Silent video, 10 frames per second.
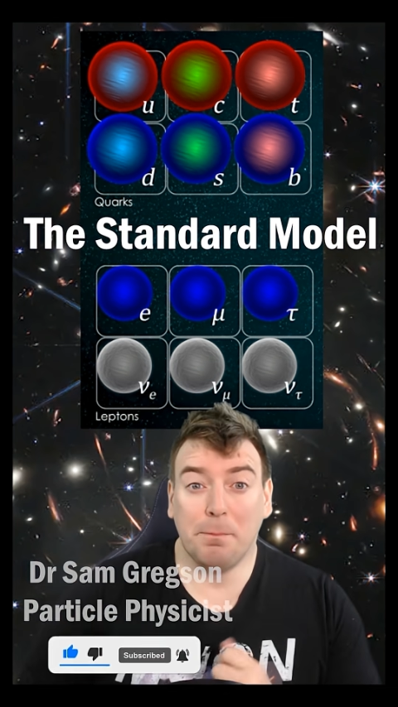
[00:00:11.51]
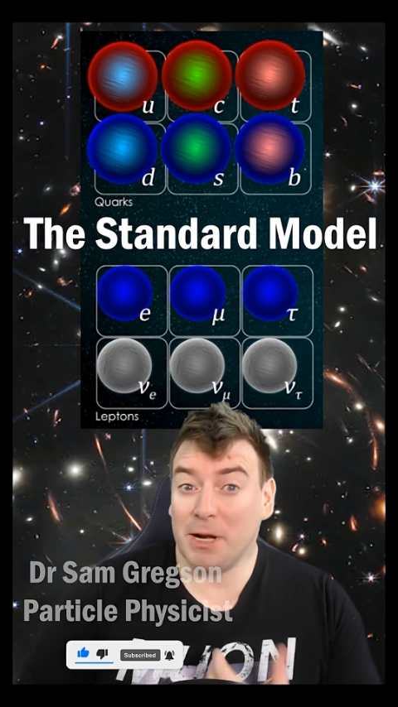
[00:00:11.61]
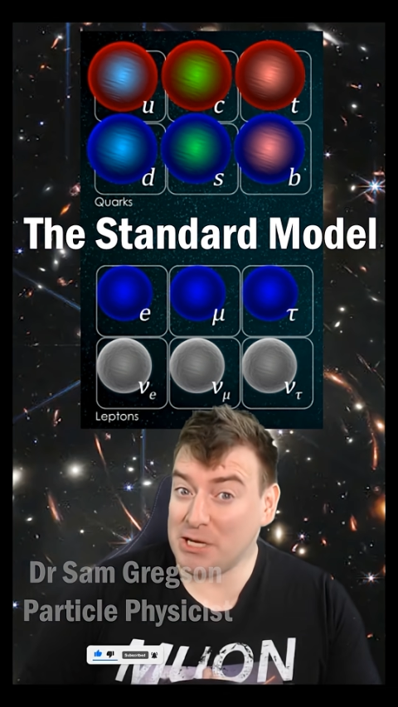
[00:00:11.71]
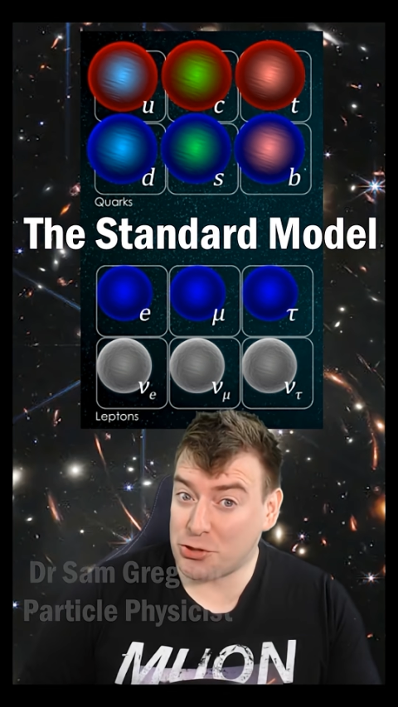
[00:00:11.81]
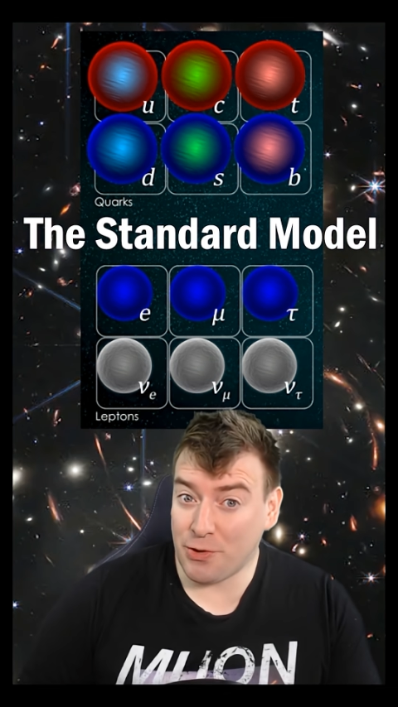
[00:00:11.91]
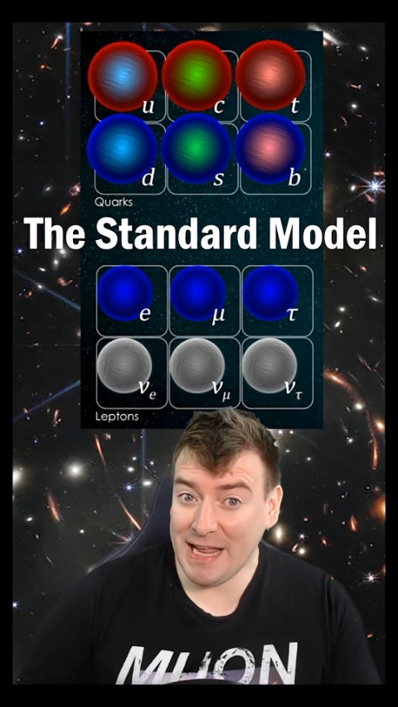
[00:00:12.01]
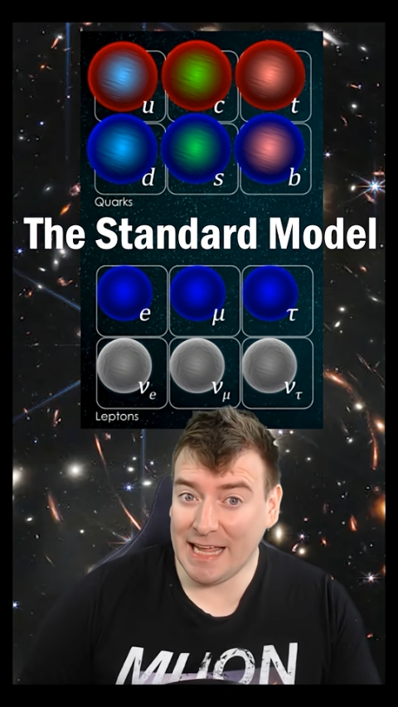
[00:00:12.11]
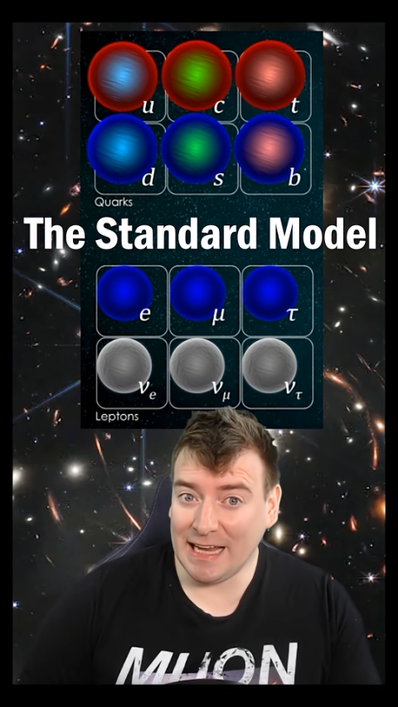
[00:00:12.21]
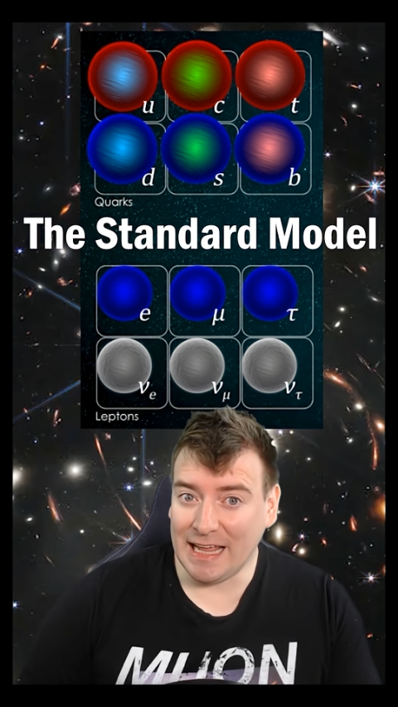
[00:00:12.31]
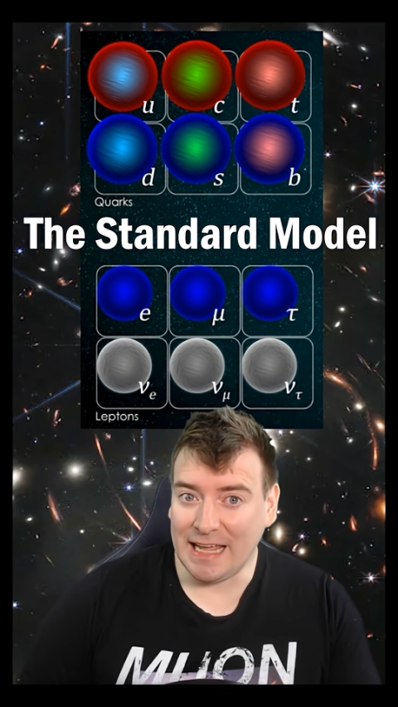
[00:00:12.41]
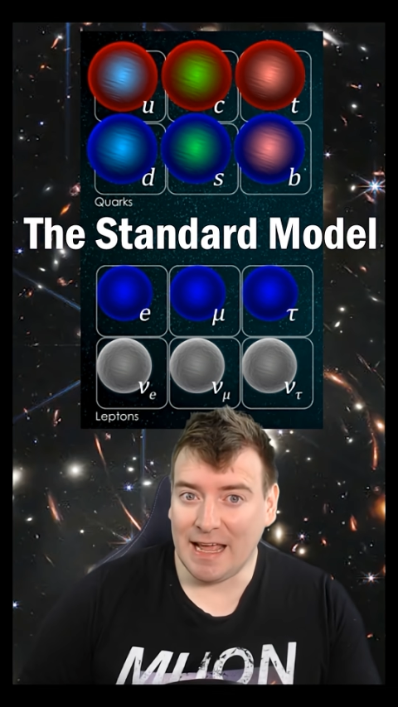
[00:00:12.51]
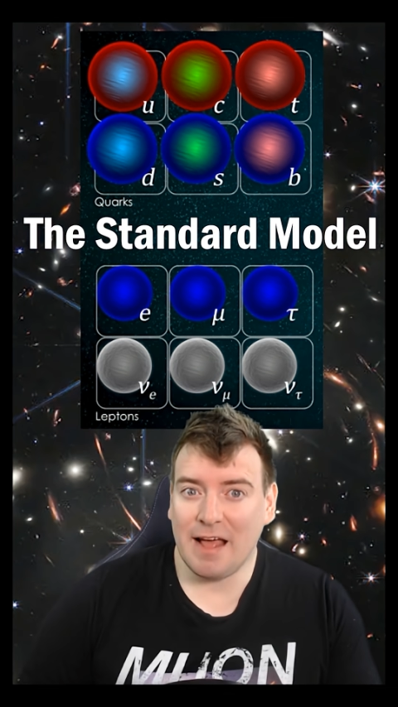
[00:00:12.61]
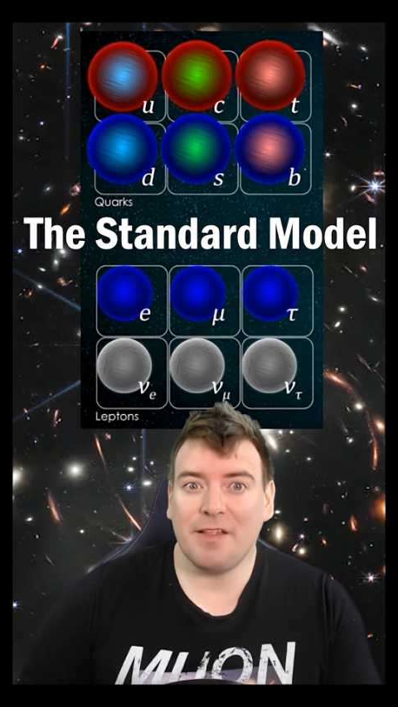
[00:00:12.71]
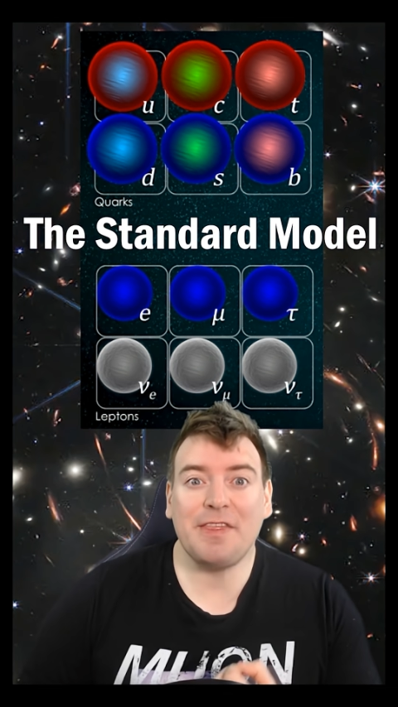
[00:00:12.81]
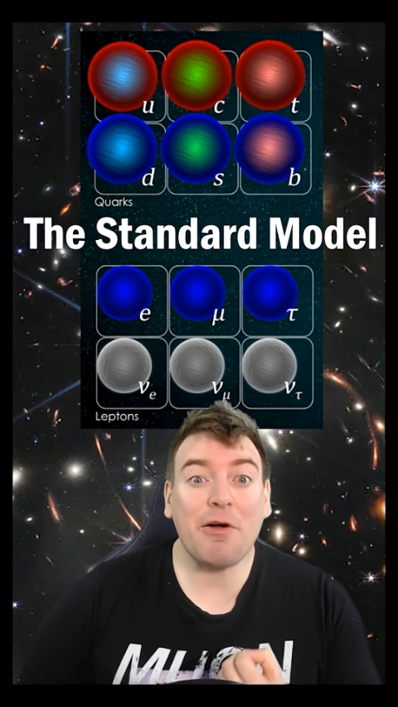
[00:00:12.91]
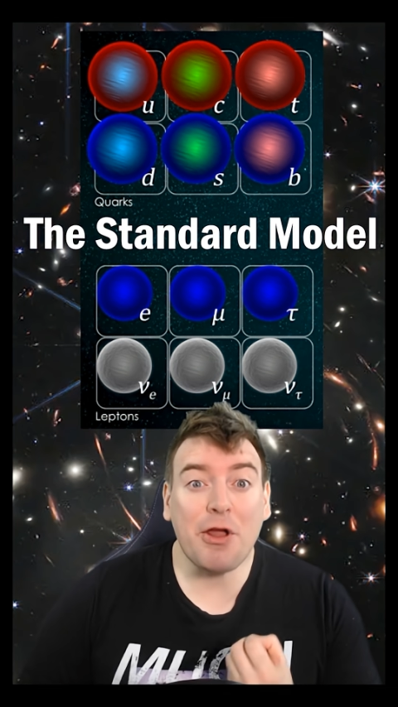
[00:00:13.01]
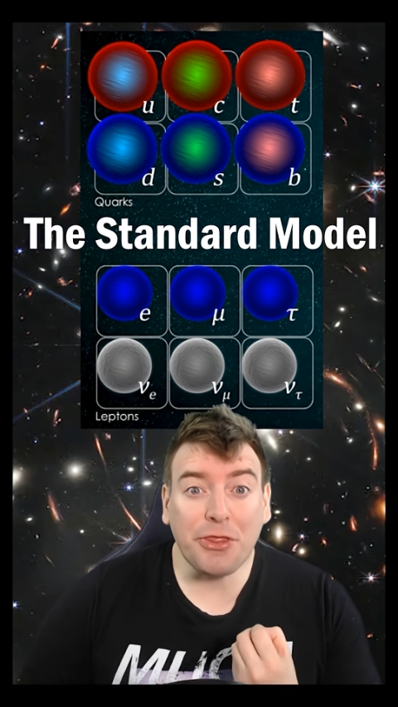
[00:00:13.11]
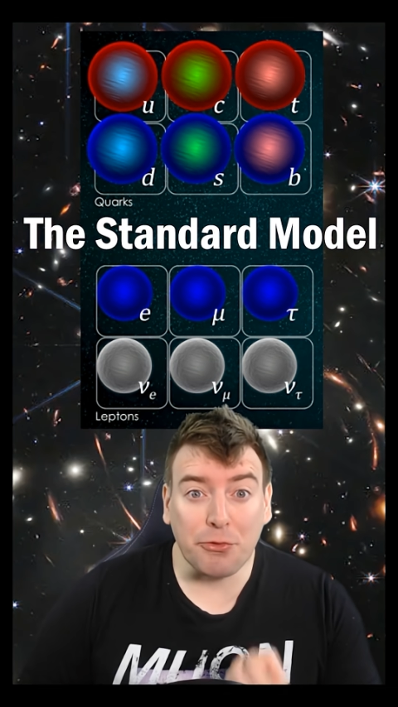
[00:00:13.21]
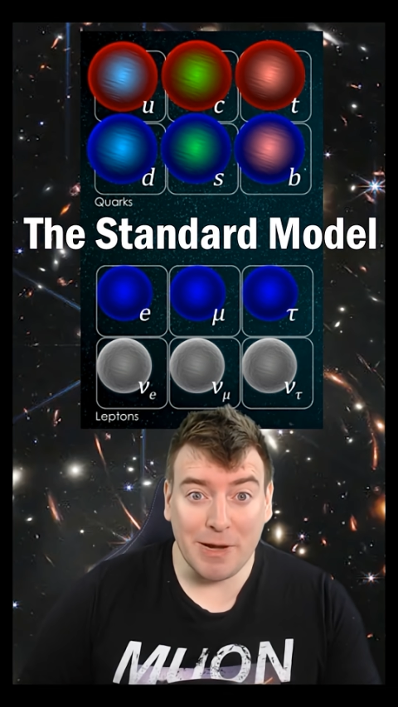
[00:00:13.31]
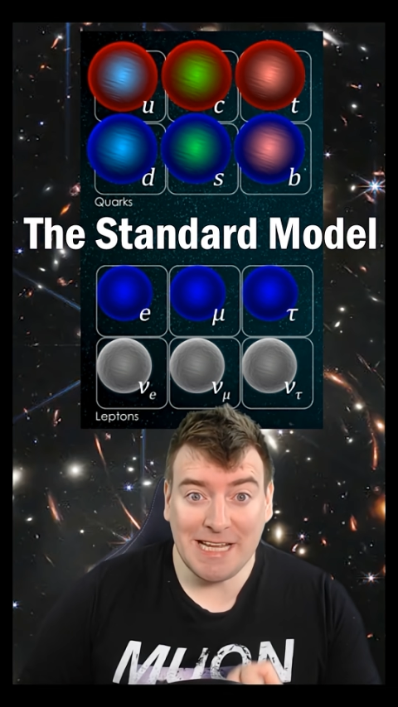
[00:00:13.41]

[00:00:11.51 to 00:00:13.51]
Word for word: But intriguingly, there are three